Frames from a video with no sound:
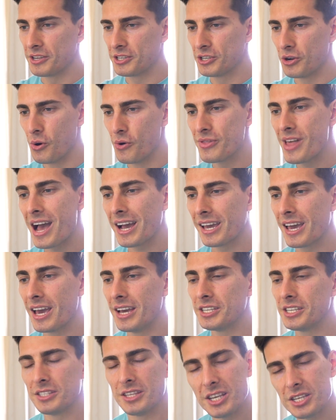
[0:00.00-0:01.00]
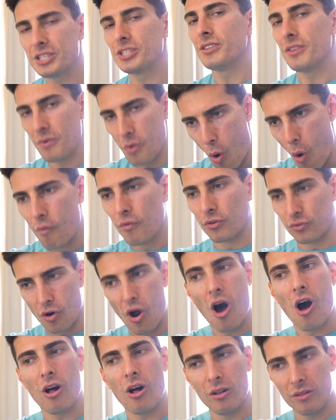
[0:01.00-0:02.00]
So in that case, this
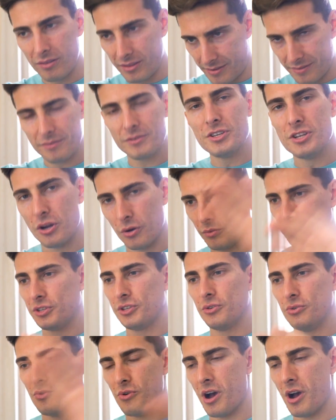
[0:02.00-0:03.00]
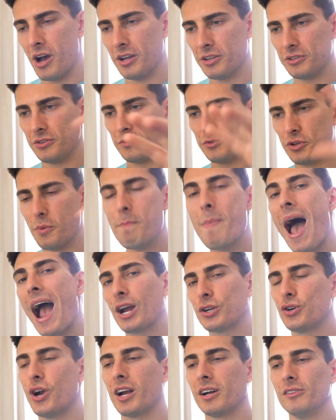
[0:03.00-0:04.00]
overall, you know, to, uh, to, to
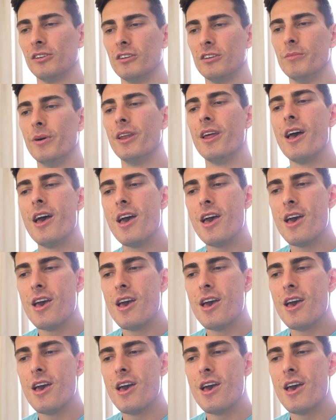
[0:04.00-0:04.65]
backtrack a little bit,